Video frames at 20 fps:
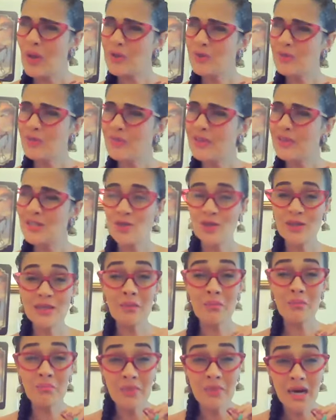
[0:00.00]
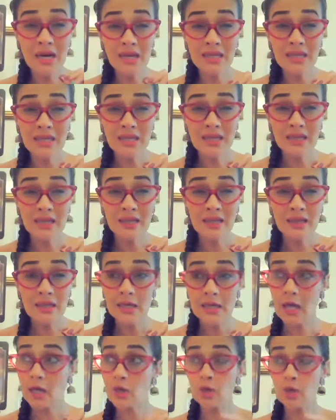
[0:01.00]
where you felt you're in the mud,
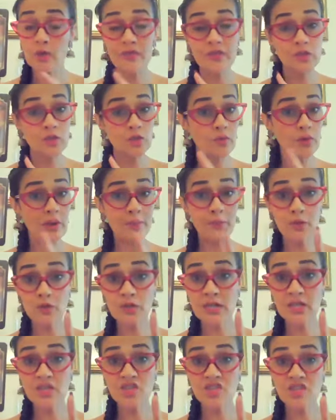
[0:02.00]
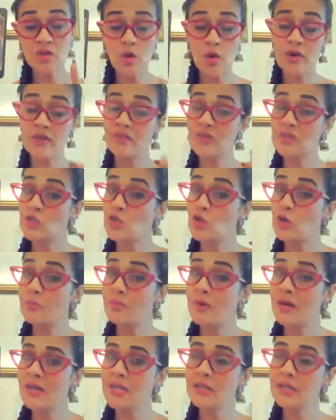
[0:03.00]
now I don't know if it's your reputation or if it's your
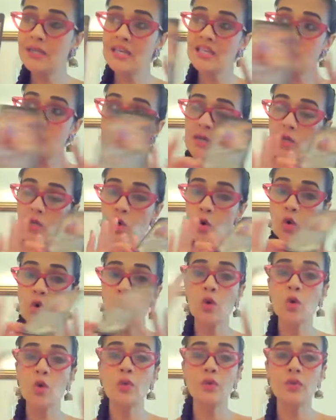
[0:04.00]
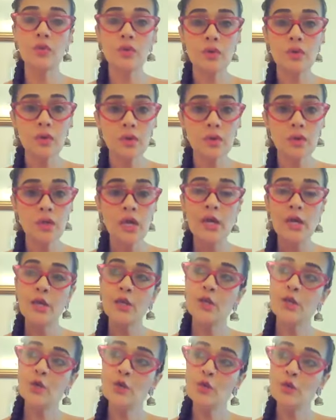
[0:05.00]
money, there's been no growth.
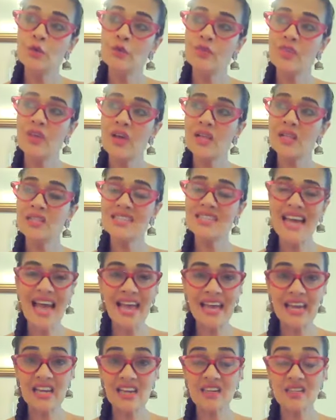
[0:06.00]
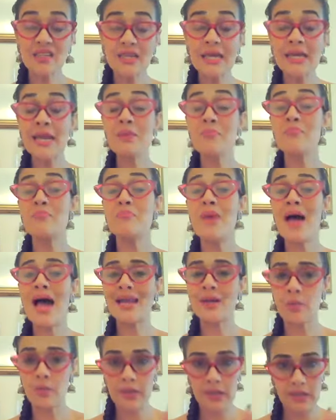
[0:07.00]
You felt anchored in a
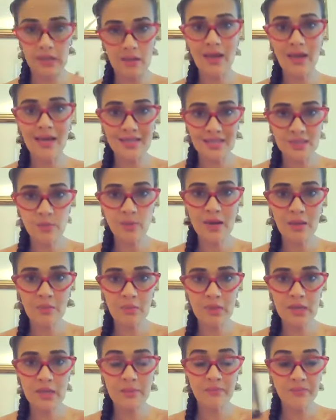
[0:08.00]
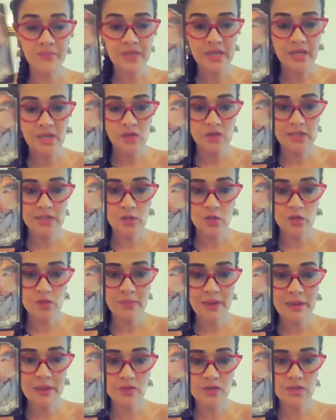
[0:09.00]
bad way. That's what I mean. See
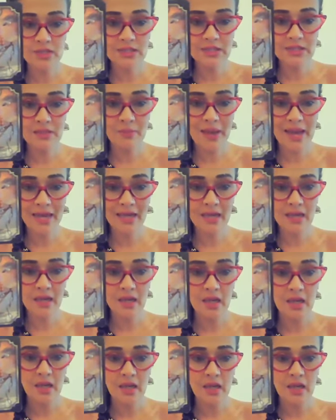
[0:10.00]
those mountains in the back?